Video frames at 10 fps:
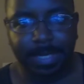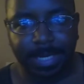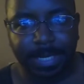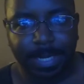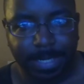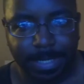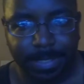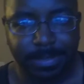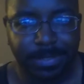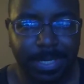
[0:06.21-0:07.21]

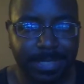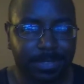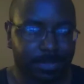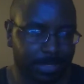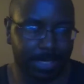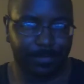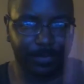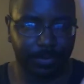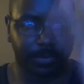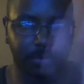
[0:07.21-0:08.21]
You guys are in like a
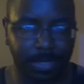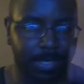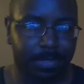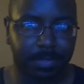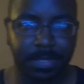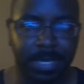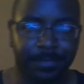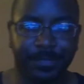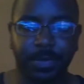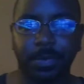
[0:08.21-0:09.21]
vertical kind of
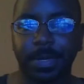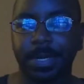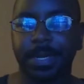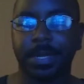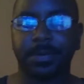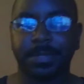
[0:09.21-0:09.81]
view right now.